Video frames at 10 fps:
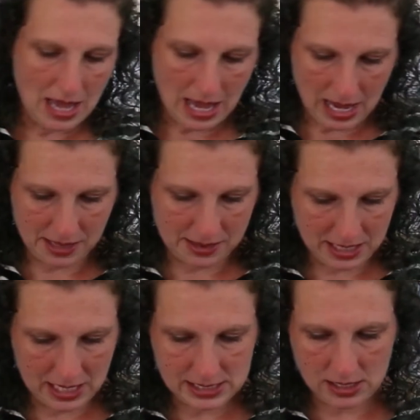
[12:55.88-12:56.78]
and
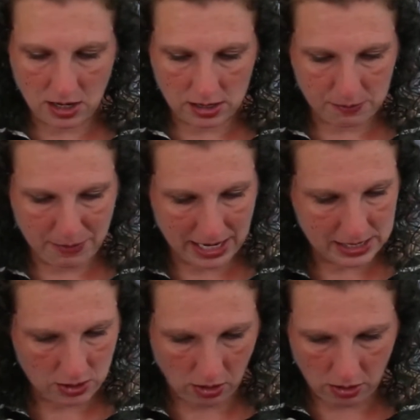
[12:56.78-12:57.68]
these are
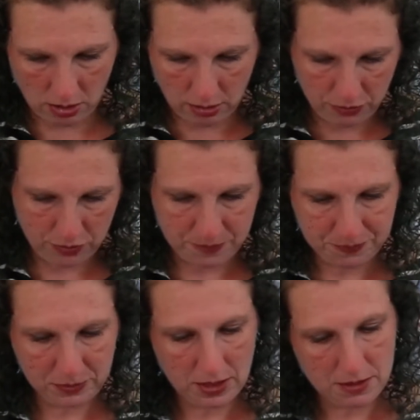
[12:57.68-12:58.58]
made of
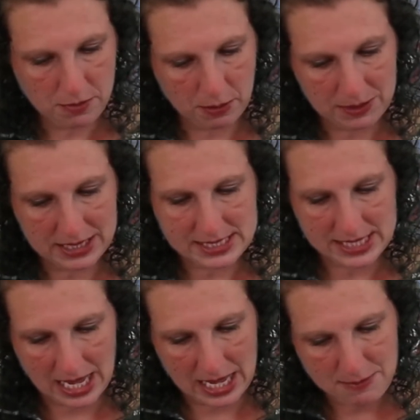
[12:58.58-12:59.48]
probably the
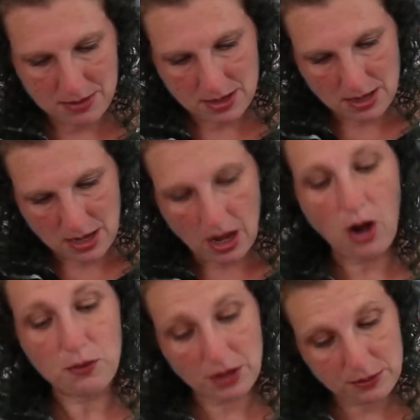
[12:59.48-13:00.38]
same,
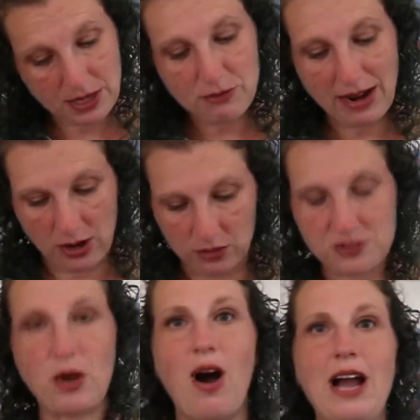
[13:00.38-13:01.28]
oh no, they're rayon,
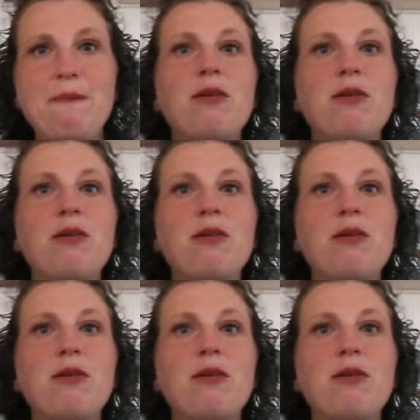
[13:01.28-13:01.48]
so I'm